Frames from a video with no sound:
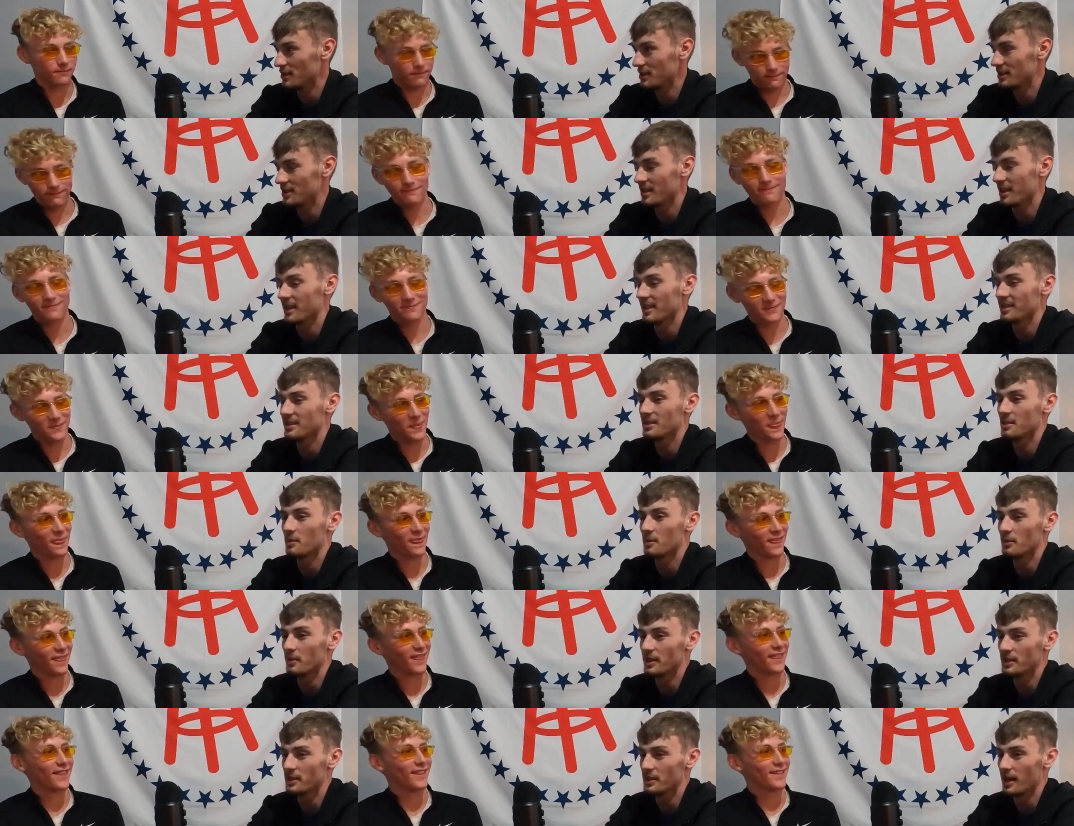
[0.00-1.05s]
Speaker 1: as just like
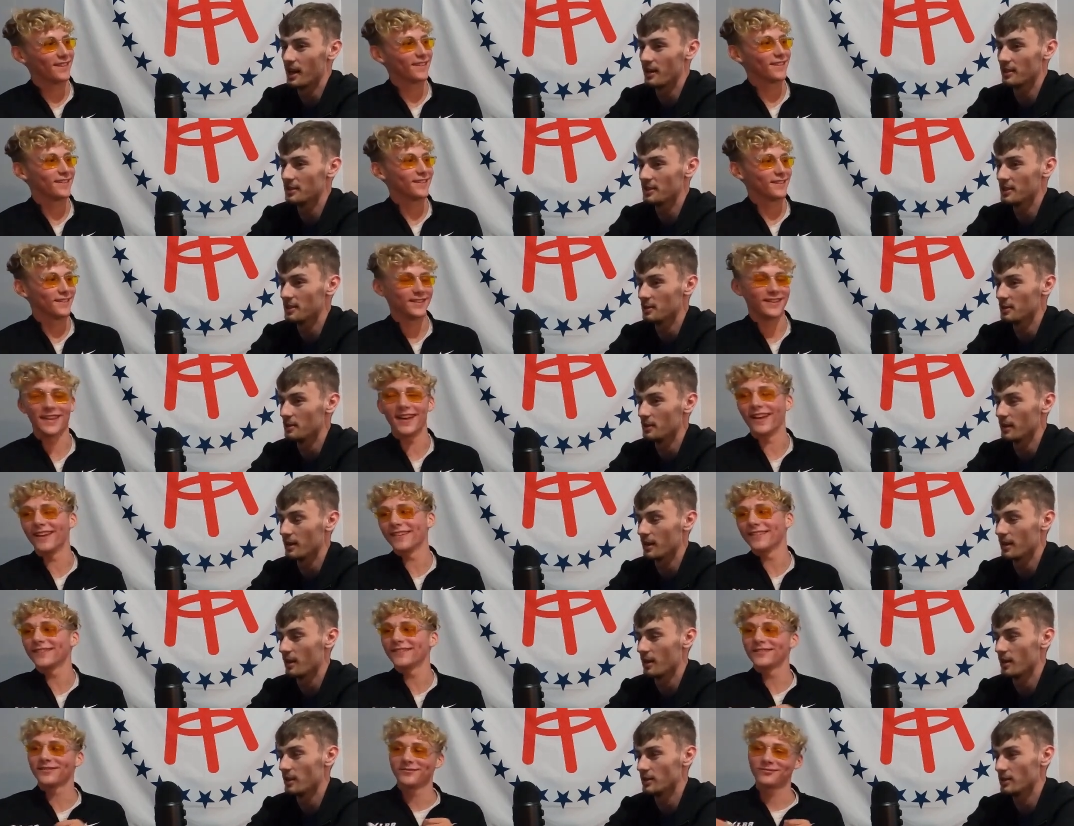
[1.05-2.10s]
someone reaching out to you yeah. with
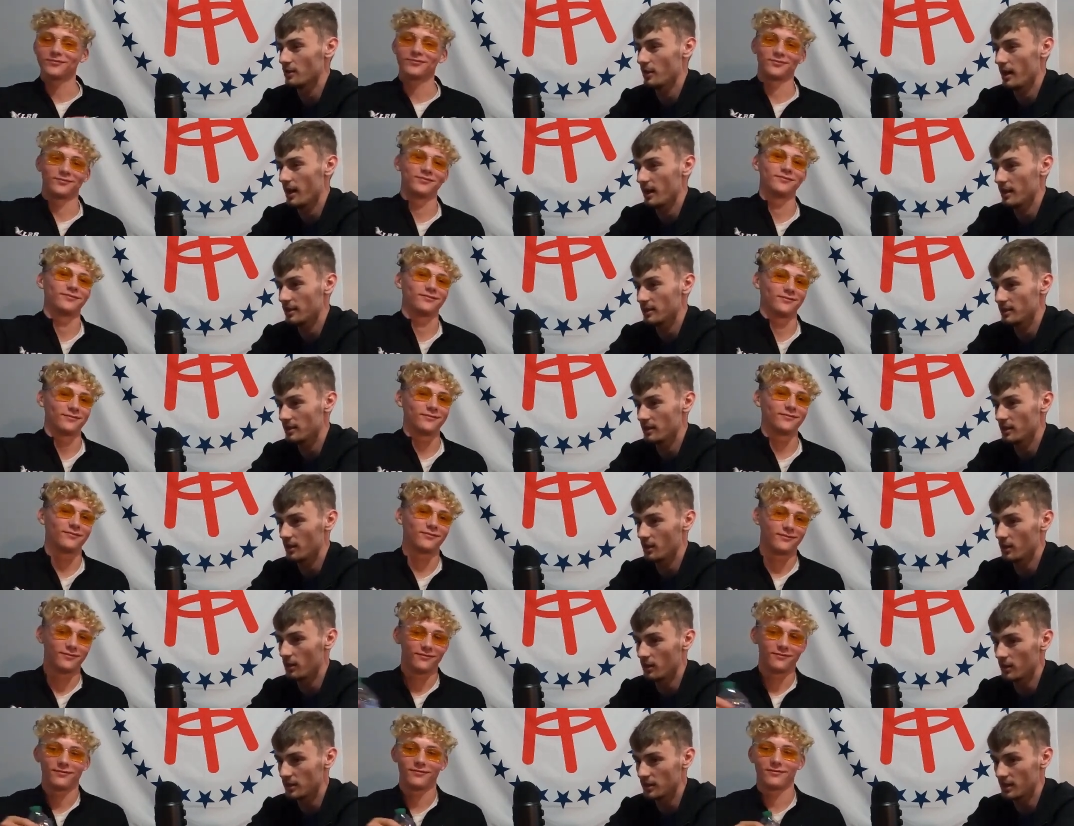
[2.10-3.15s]
a contract.
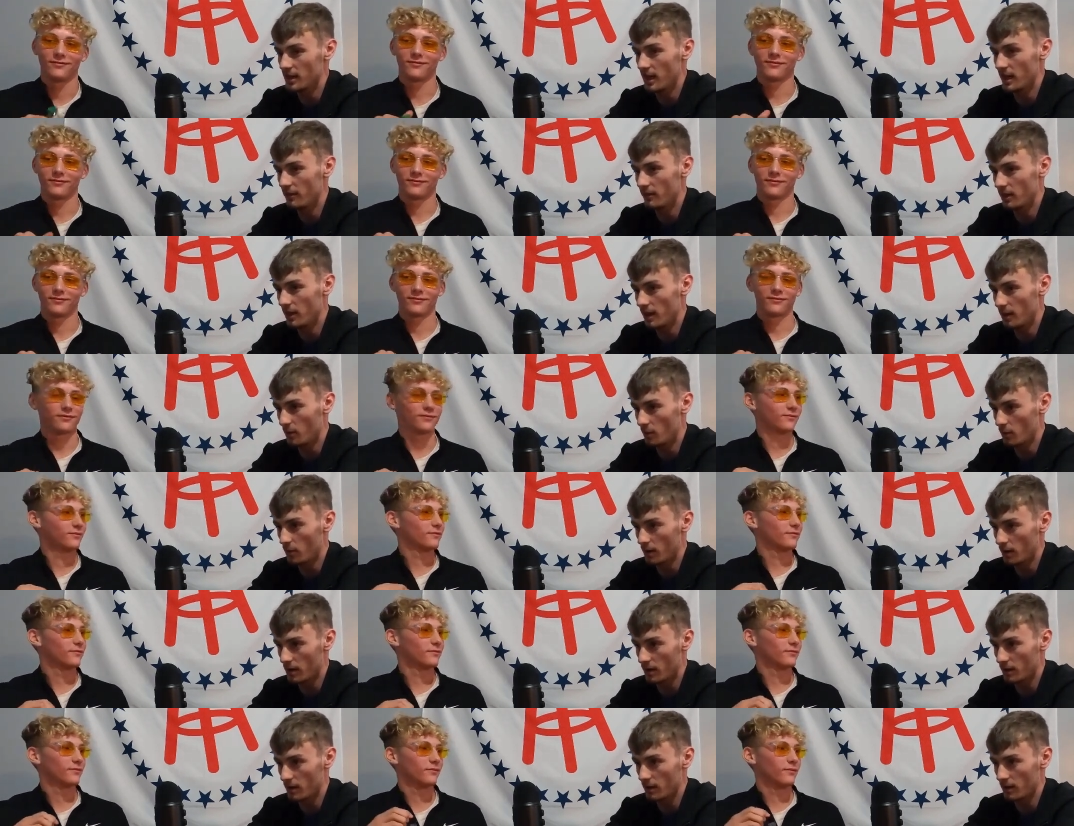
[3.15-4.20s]
So it's kind of a lot of
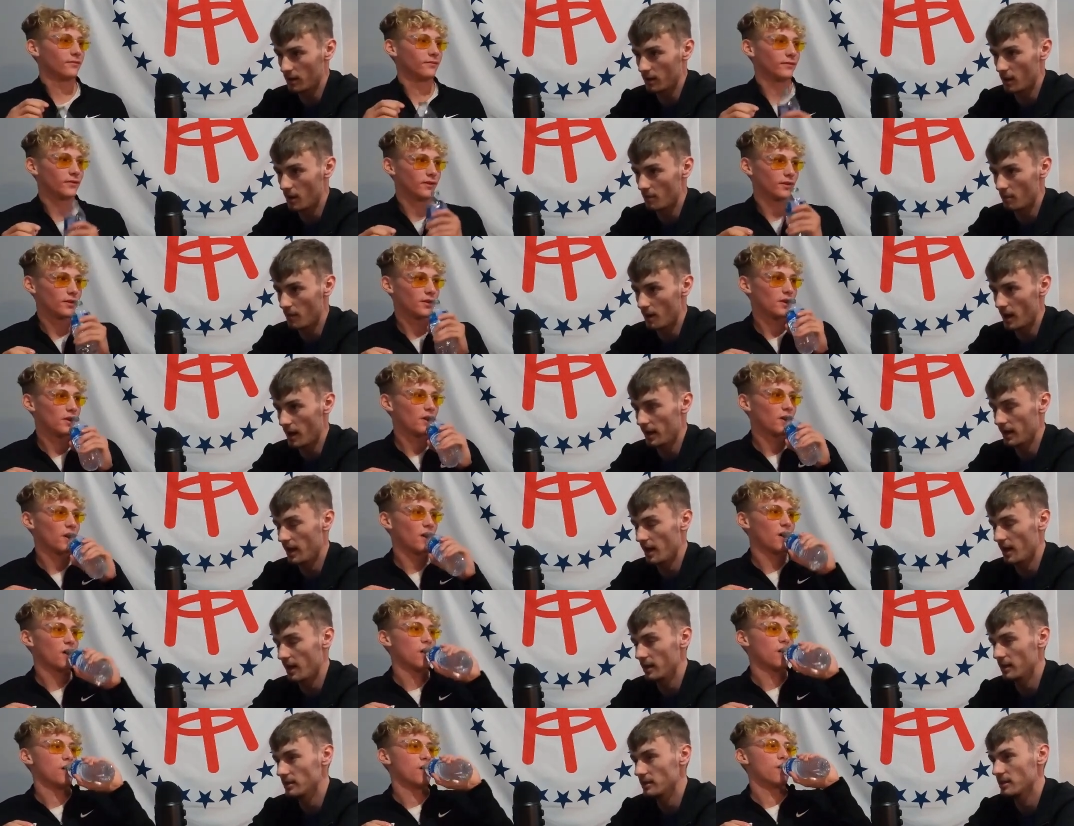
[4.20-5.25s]
work on my
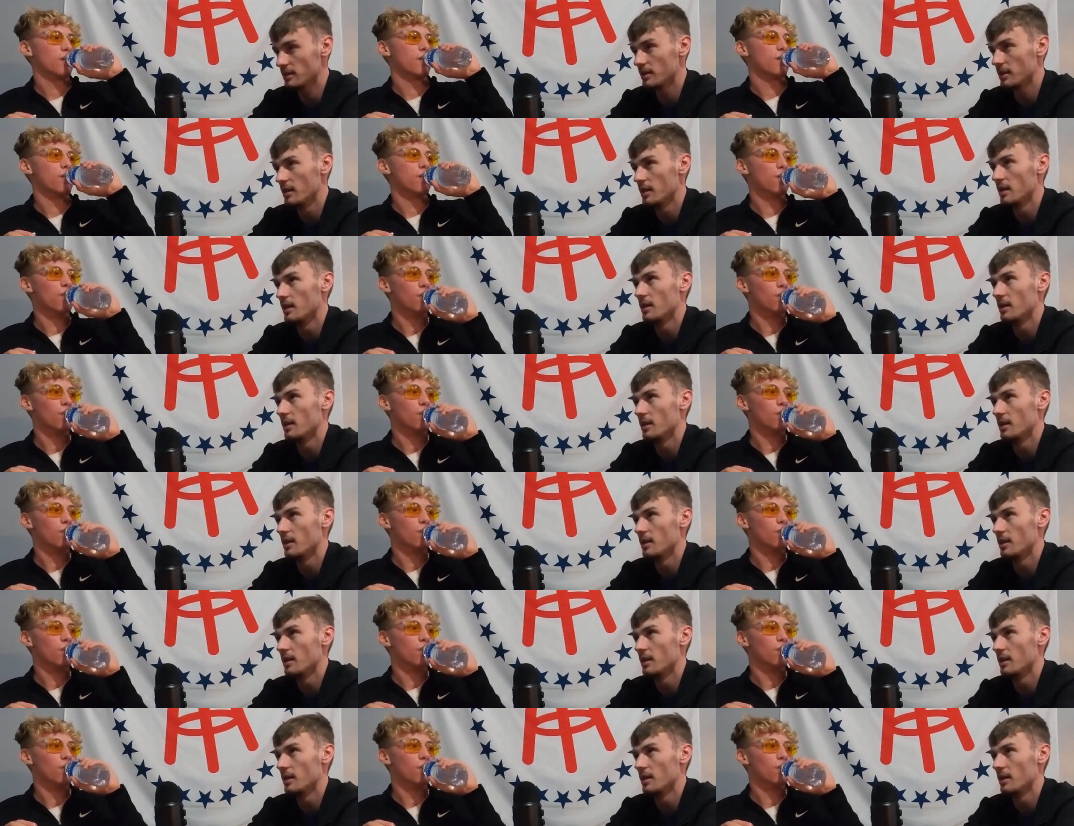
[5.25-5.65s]
end.